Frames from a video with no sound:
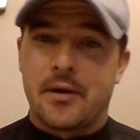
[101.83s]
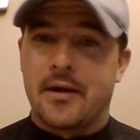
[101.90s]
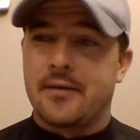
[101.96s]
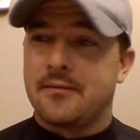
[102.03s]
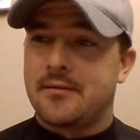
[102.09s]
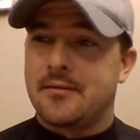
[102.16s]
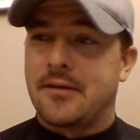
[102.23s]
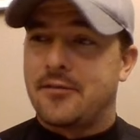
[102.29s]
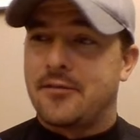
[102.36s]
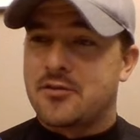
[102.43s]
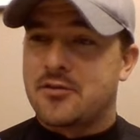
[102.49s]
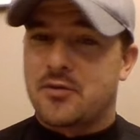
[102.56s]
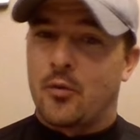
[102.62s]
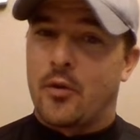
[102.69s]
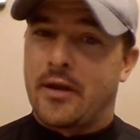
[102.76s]
But the
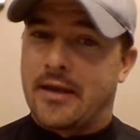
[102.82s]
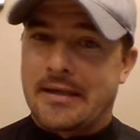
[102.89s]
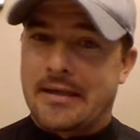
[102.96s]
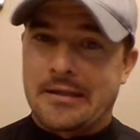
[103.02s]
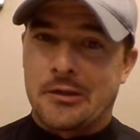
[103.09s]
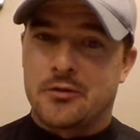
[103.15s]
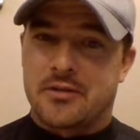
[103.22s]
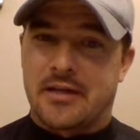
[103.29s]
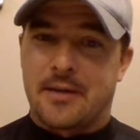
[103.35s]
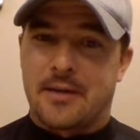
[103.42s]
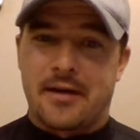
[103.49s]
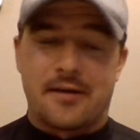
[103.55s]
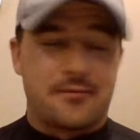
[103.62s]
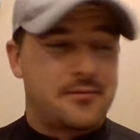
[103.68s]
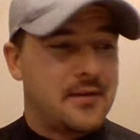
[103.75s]
difference between winning and losing,
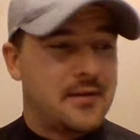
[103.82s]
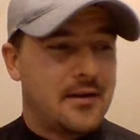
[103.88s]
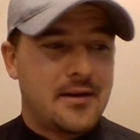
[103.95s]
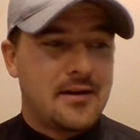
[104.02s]
I mean, I've